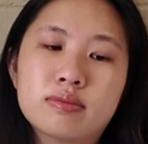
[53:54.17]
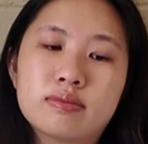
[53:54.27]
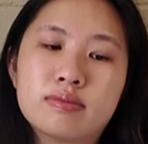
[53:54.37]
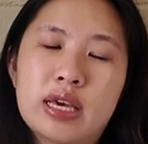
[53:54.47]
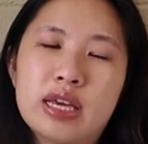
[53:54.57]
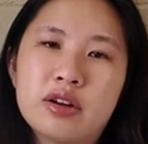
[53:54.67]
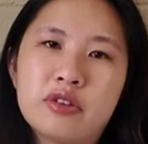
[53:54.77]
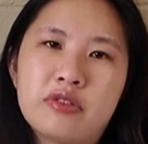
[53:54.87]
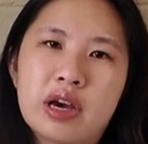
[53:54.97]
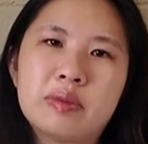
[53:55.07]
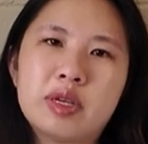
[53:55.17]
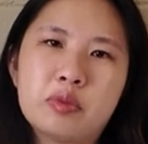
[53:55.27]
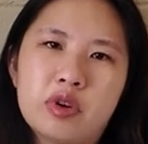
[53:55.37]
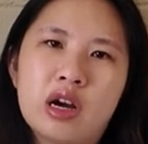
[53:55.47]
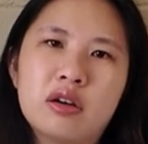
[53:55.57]
made her family
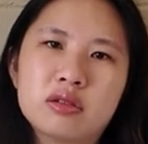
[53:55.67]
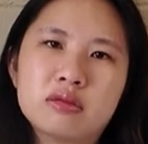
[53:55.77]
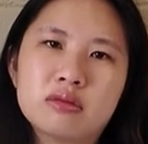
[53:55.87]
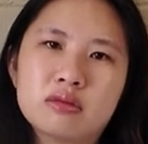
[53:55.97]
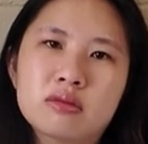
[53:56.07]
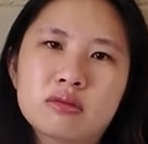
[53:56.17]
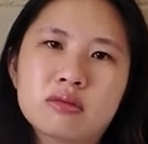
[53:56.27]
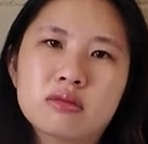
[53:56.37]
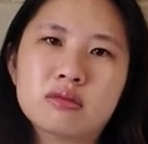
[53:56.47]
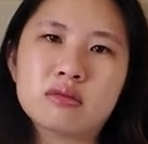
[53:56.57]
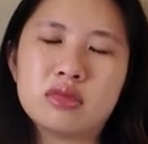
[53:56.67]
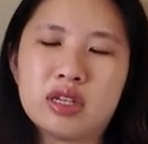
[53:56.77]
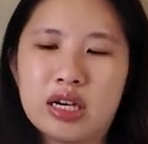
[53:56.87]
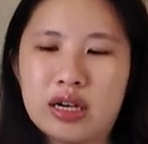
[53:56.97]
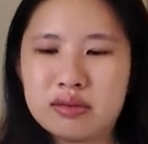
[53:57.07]
proud.
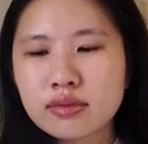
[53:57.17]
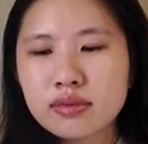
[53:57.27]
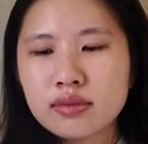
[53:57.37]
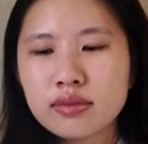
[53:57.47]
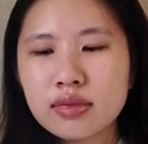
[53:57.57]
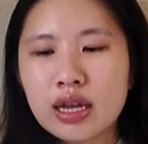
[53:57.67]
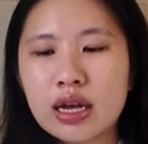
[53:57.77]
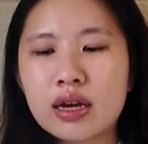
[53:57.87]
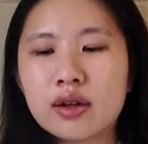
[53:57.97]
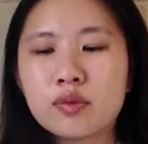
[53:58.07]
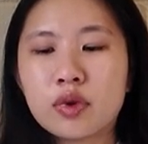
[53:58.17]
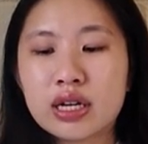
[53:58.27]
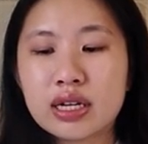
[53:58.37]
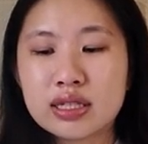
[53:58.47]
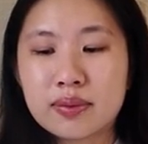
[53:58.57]
Yeah. And what
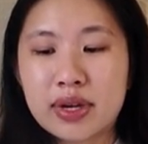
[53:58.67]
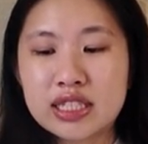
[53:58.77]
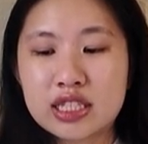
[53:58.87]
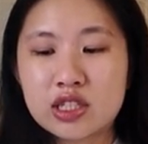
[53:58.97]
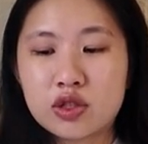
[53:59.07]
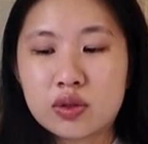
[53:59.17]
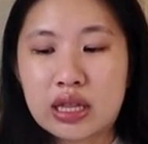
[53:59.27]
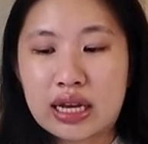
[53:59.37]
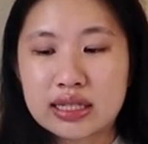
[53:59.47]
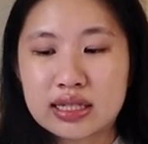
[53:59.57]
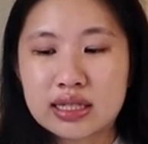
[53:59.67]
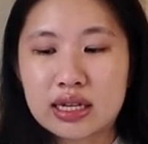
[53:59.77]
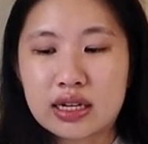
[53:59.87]
is a message you would like to send